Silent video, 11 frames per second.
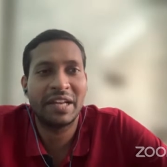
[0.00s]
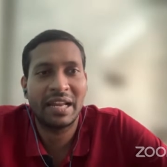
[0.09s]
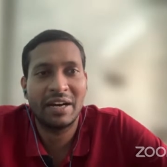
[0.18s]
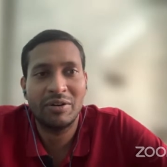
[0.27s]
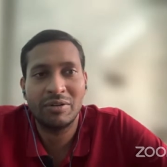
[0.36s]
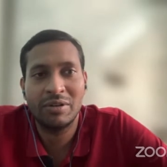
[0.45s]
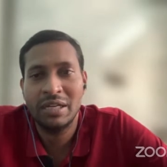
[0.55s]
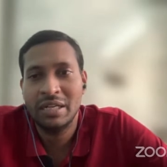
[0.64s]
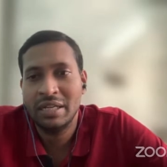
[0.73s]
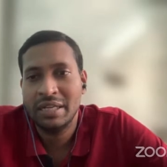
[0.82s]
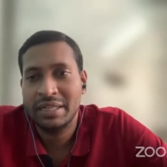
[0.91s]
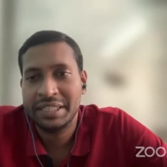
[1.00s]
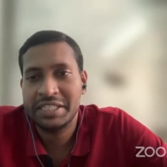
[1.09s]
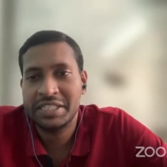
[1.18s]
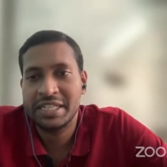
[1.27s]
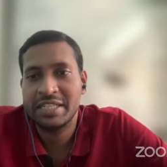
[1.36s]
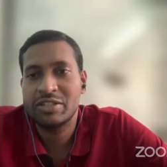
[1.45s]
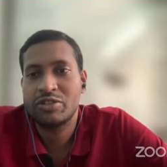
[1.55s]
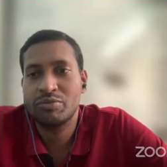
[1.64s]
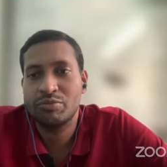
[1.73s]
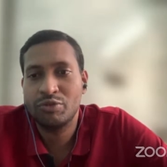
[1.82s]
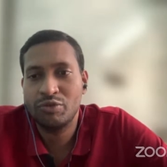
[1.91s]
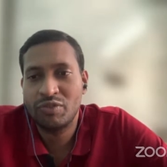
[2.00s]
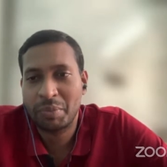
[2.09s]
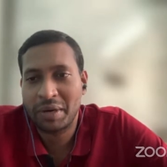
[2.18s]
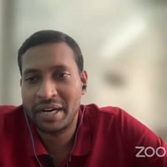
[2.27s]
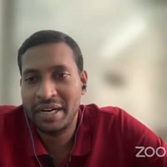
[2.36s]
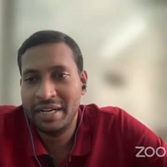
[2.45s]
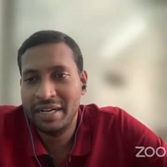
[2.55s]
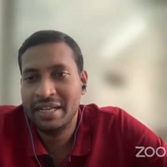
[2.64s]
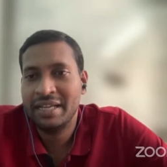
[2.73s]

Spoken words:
allow these chains to move apart.